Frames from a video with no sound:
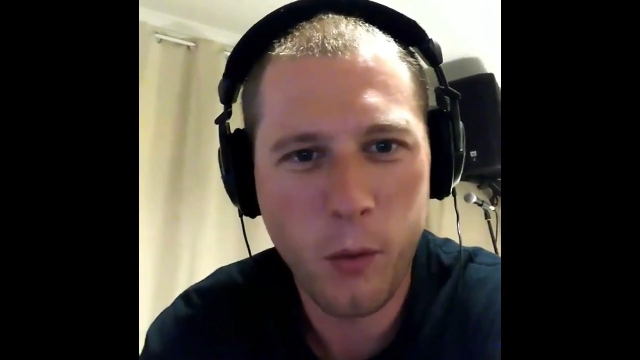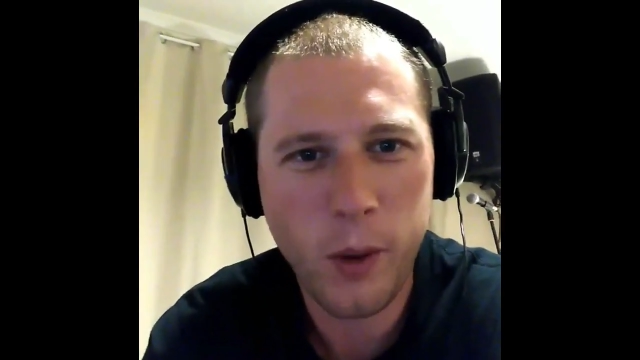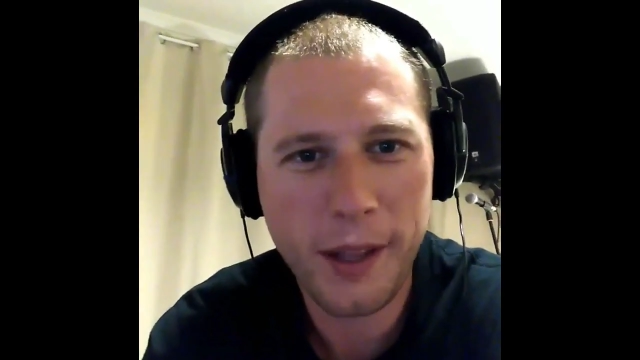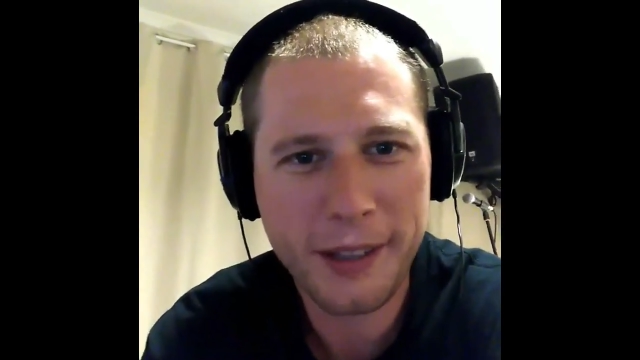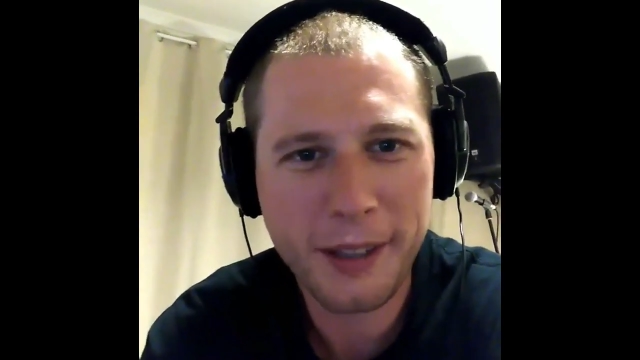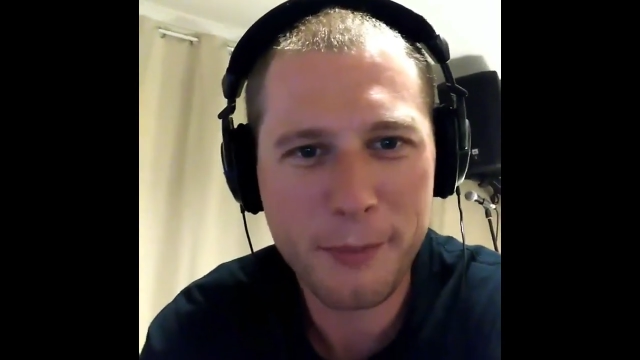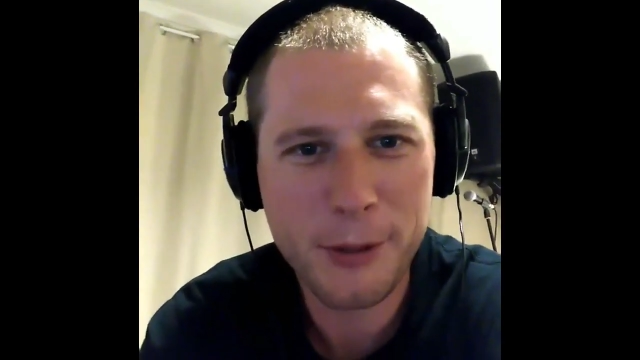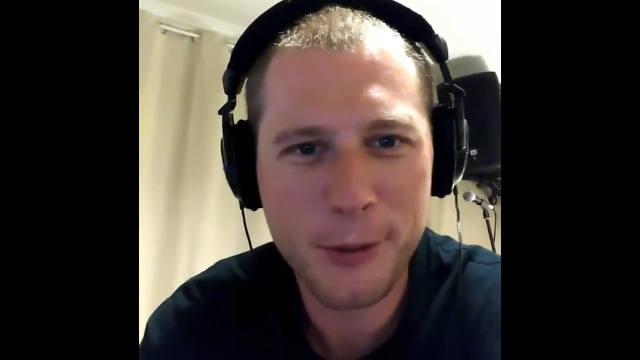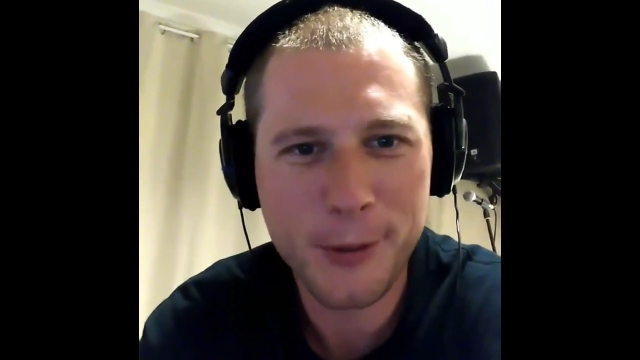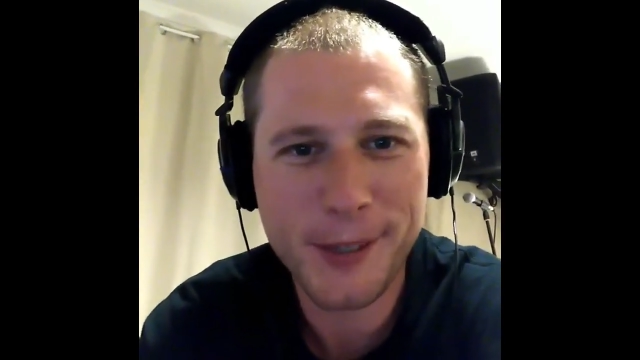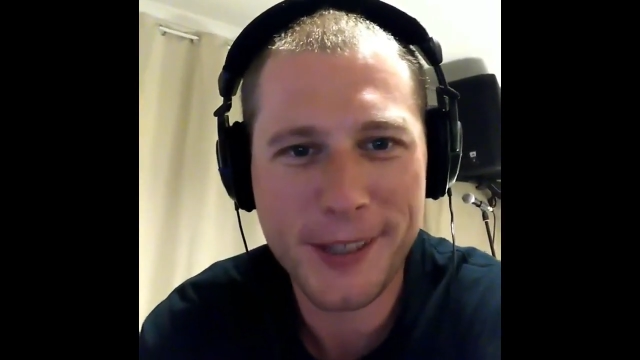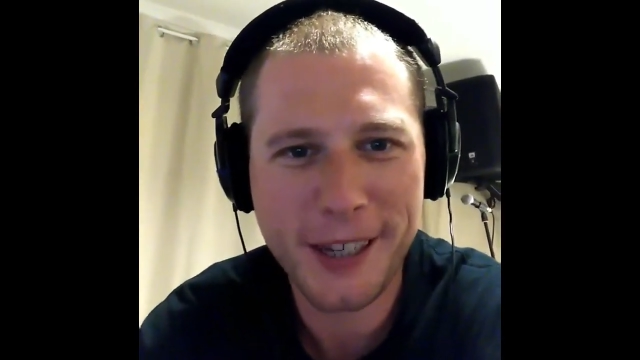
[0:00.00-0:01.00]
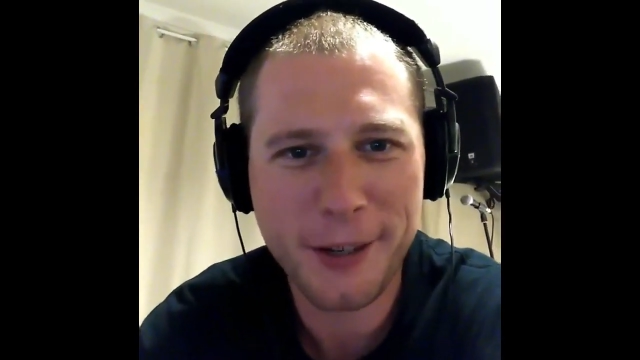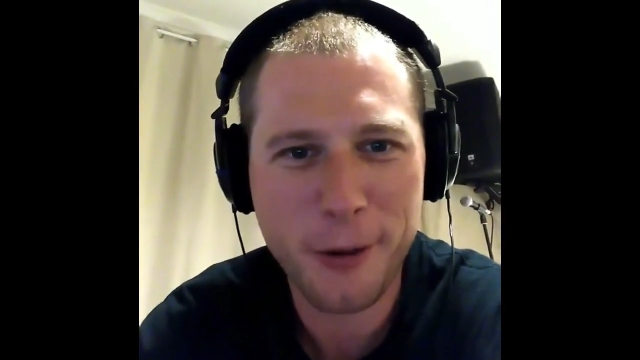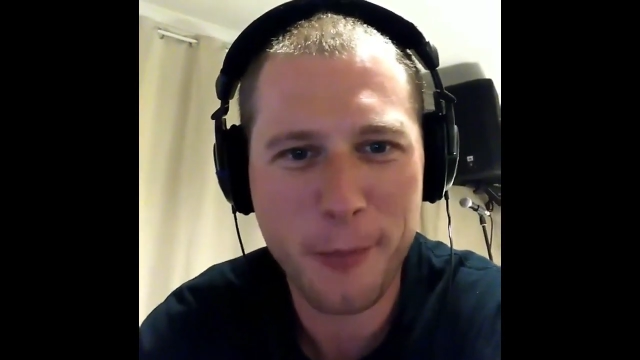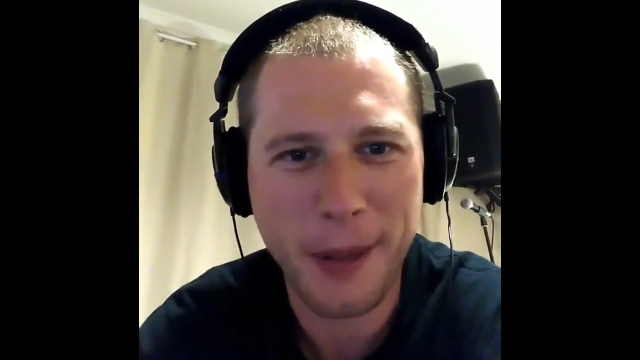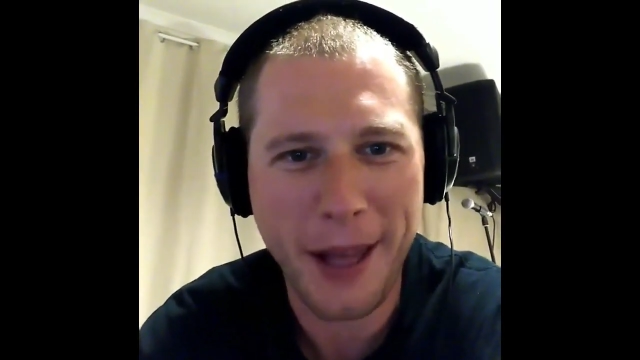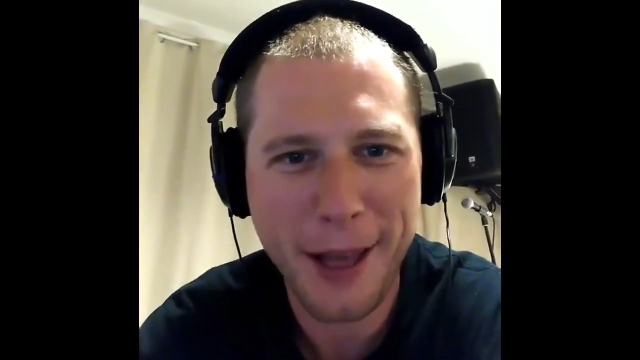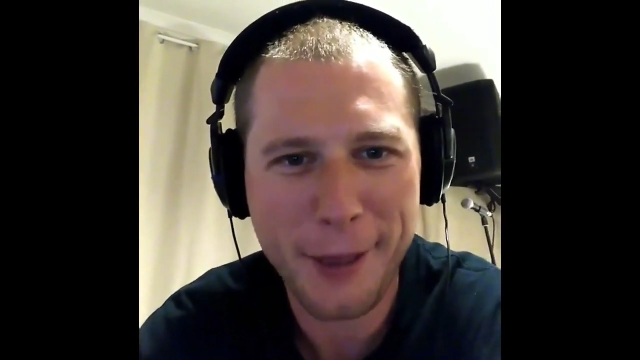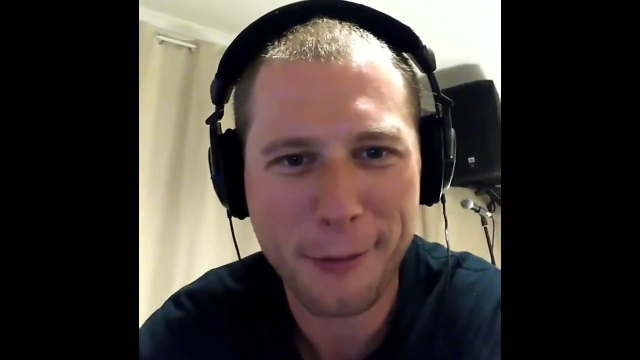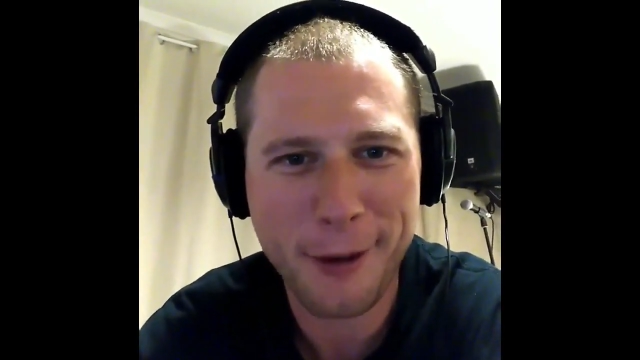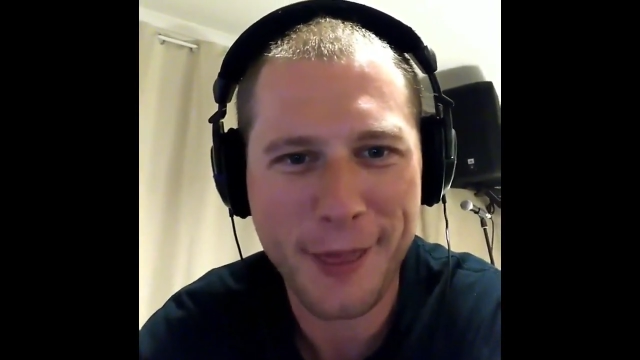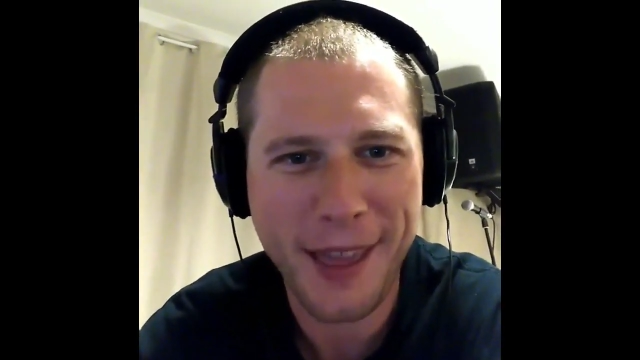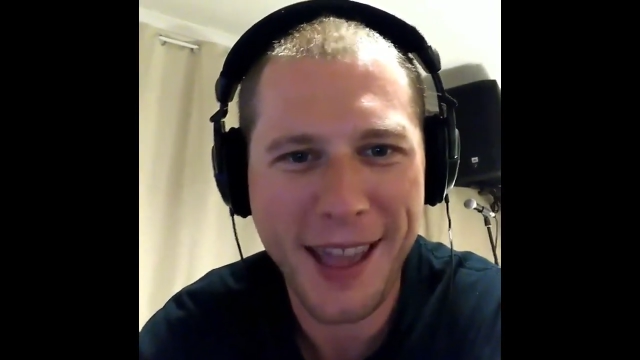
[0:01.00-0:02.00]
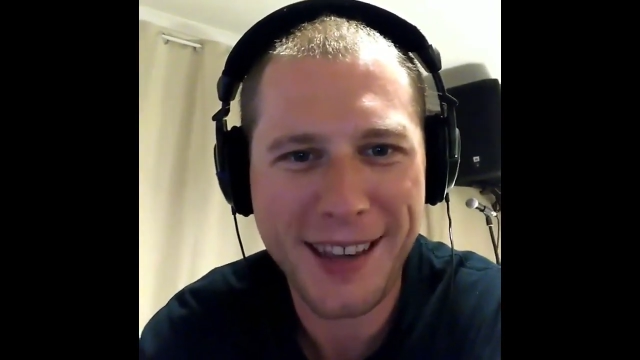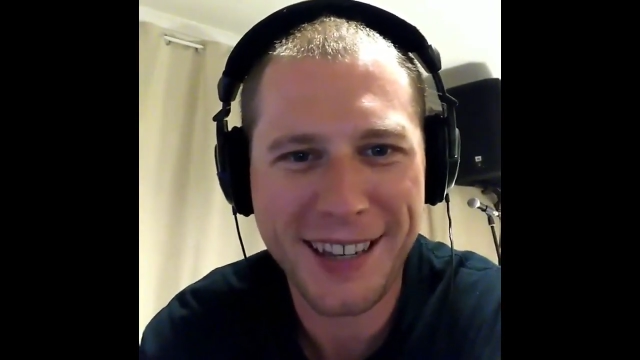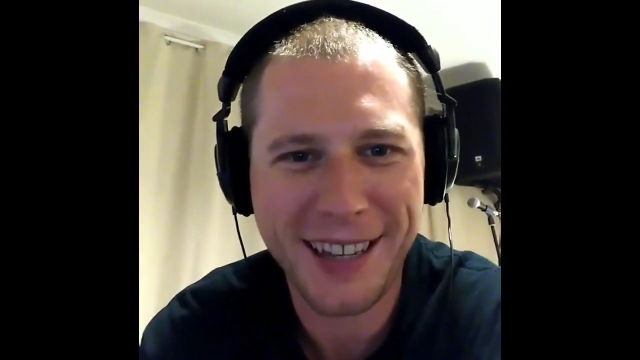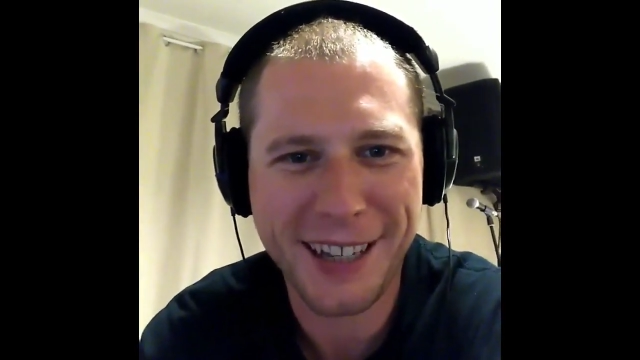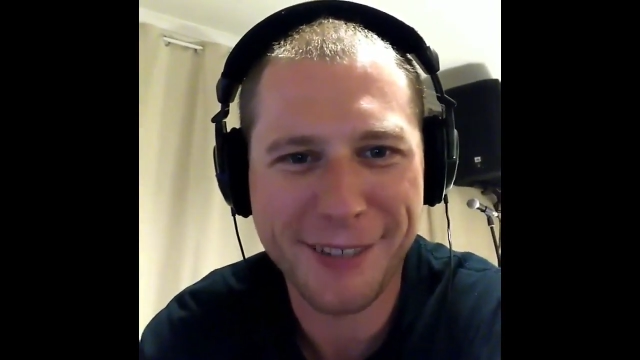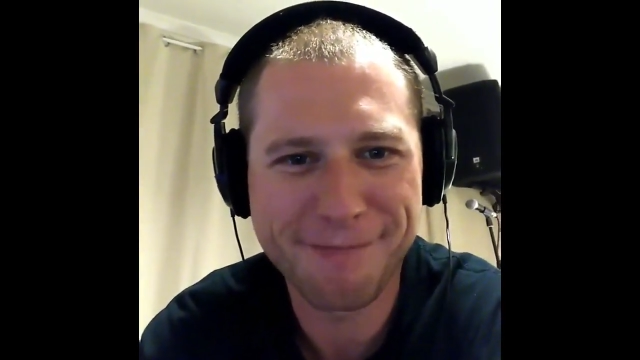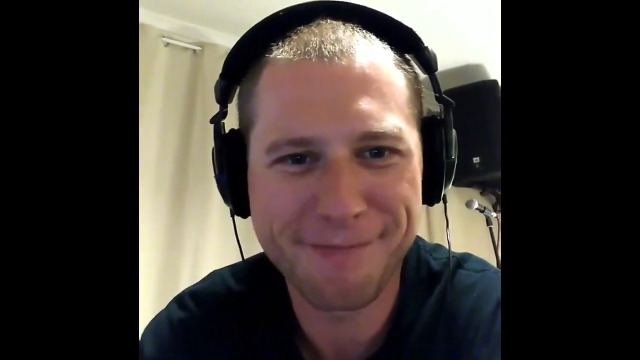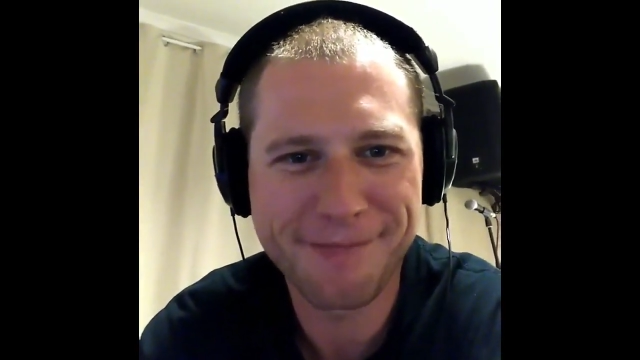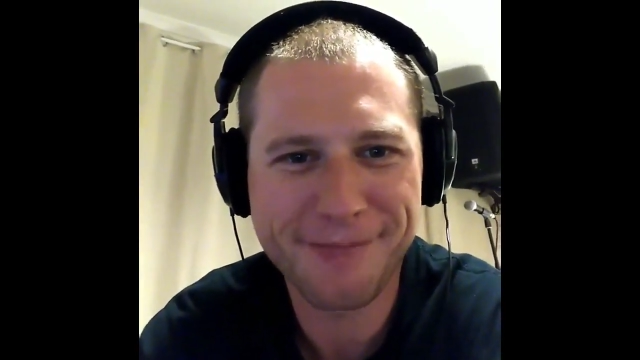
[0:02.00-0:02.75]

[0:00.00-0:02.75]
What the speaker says: Welcome to Signal Path with Andy.